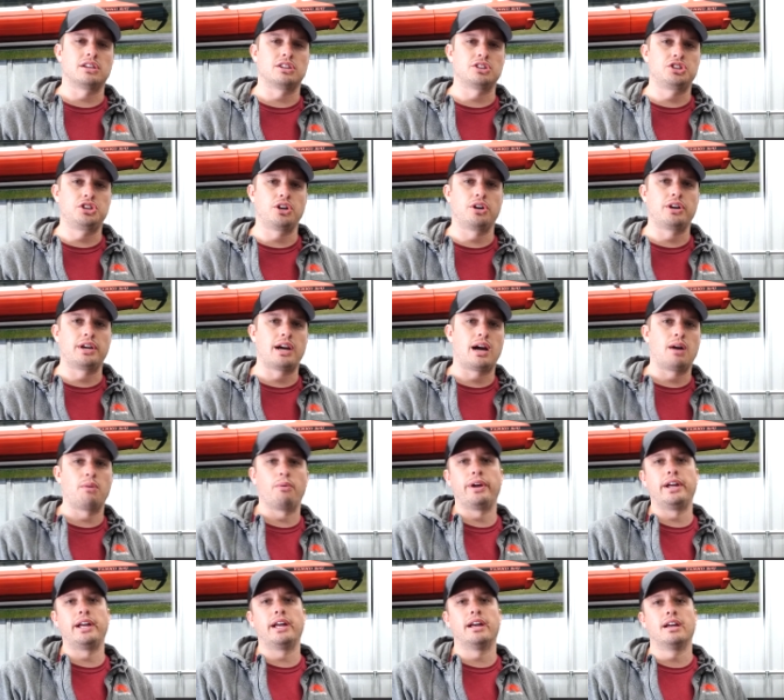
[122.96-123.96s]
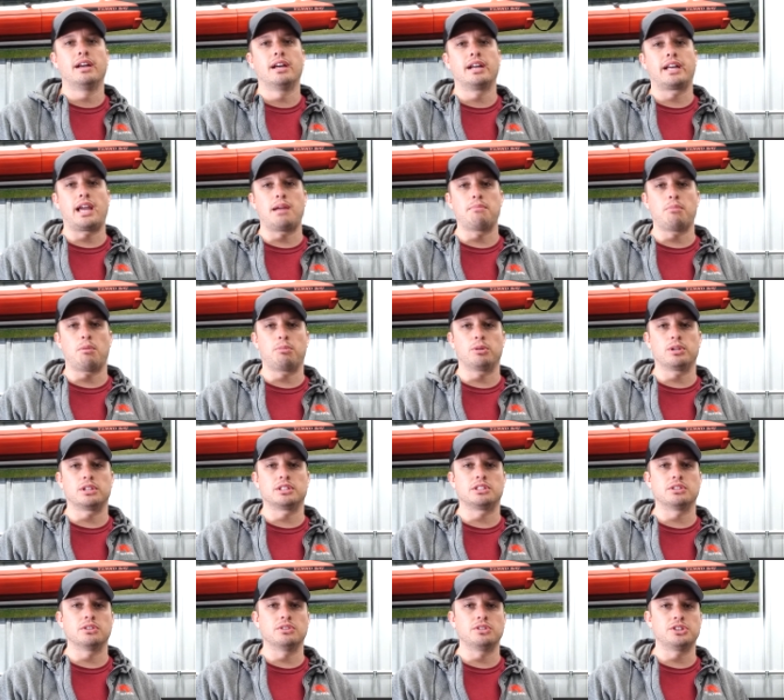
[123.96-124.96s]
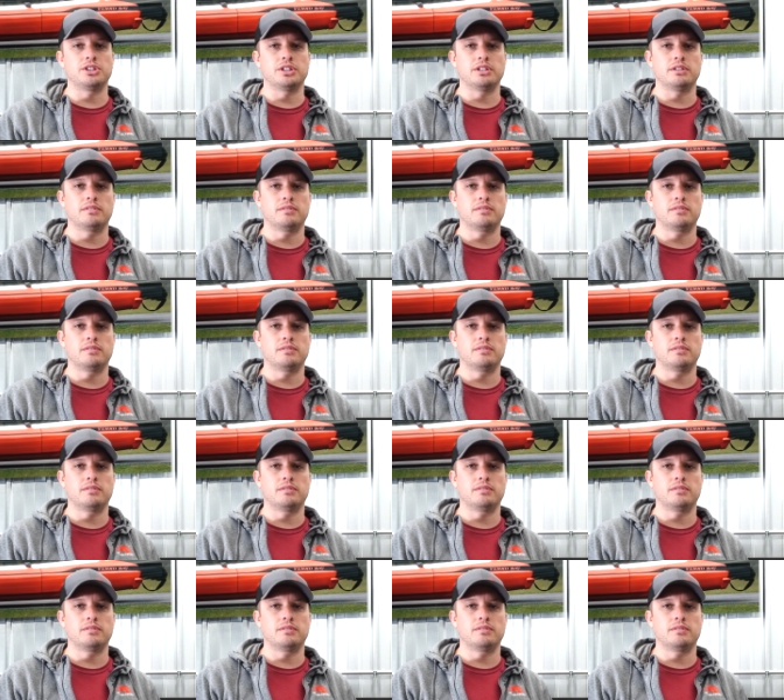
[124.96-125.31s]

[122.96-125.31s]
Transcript: and I'll show you how we came up with a solution.